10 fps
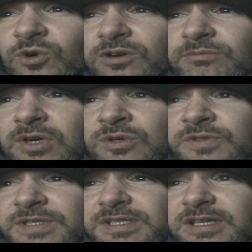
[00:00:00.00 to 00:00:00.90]

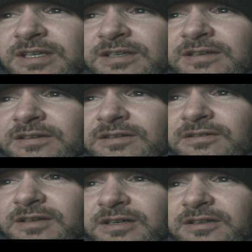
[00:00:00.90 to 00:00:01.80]
hormones
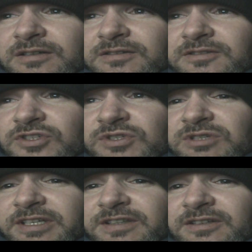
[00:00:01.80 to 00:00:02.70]
and just
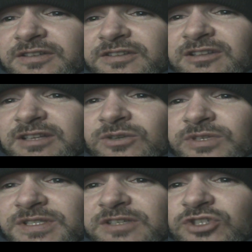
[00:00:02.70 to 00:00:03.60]
like the
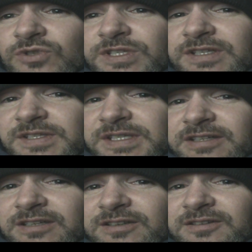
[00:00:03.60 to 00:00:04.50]
liquids, the juices
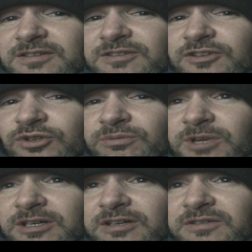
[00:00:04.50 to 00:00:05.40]
that your
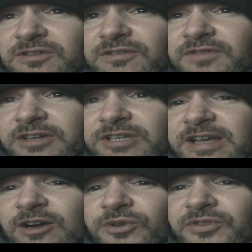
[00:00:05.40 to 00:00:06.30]
very
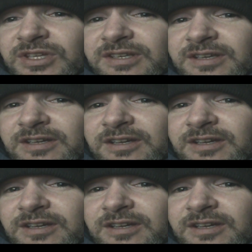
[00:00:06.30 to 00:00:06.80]
healthy